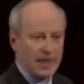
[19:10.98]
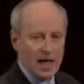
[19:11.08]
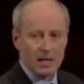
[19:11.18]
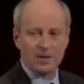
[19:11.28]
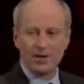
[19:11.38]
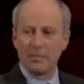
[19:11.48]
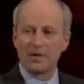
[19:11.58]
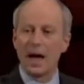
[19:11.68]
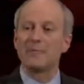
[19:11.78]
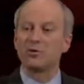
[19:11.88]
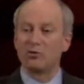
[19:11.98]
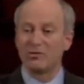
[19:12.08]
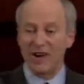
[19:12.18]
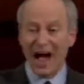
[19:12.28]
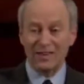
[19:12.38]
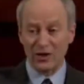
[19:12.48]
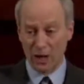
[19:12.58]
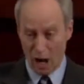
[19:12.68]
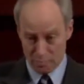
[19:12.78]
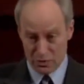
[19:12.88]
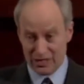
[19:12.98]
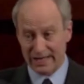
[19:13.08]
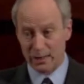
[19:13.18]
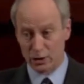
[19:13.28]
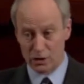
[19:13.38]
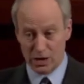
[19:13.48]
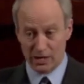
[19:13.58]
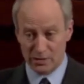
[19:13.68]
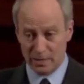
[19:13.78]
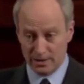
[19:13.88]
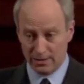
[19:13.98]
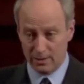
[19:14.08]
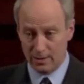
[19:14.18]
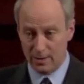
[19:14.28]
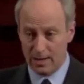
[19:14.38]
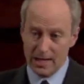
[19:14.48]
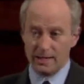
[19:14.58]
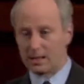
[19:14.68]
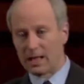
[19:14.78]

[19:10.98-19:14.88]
then sometimes revising our particular judgments in the